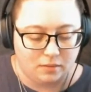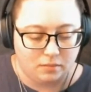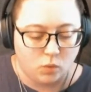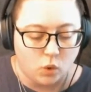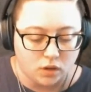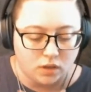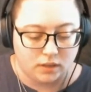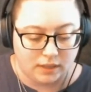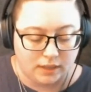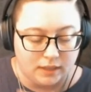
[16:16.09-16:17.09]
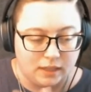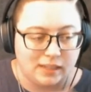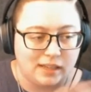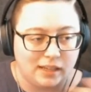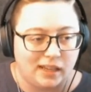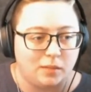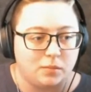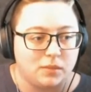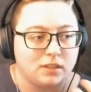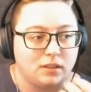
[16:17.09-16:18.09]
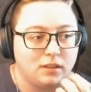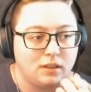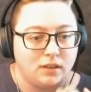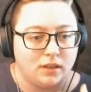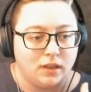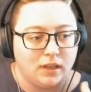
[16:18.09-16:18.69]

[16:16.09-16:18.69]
more on like the indie games and the